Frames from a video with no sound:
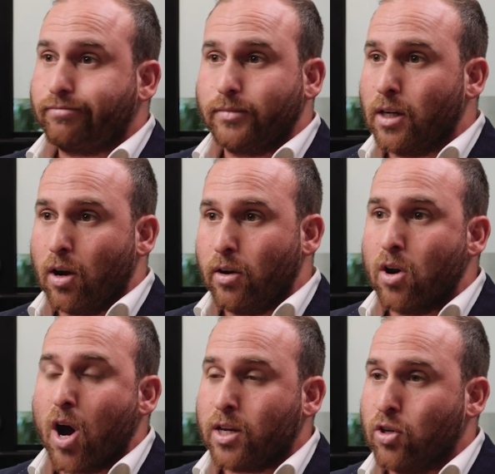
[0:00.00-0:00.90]
you know,
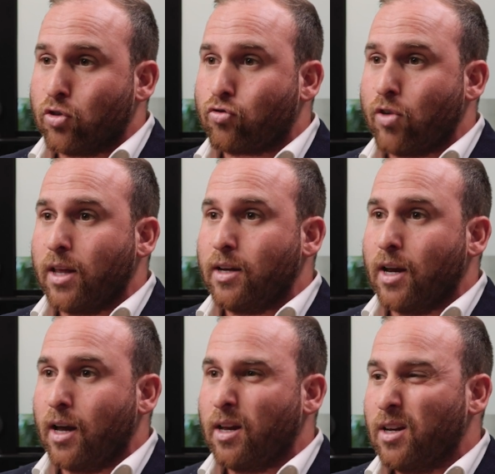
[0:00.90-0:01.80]
Nike
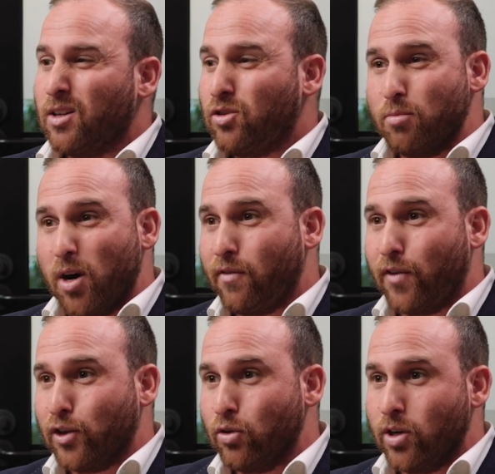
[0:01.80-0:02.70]
Australia. Do you mind if
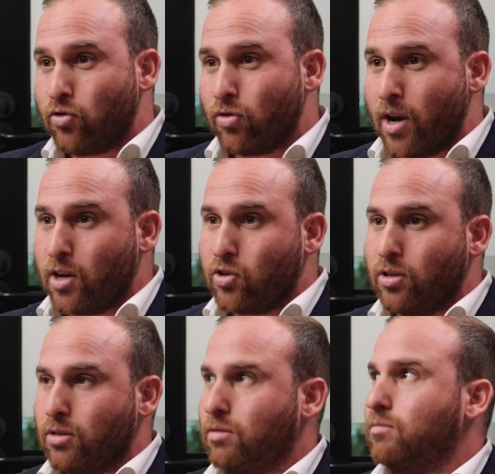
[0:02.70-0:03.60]
I do an introduction?